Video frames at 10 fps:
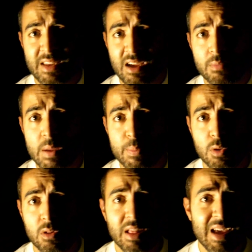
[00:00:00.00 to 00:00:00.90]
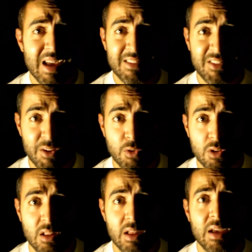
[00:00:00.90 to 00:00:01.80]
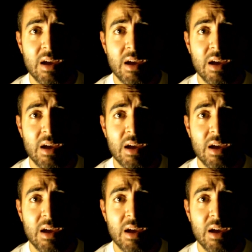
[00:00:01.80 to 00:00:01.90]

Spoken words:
and young people in general,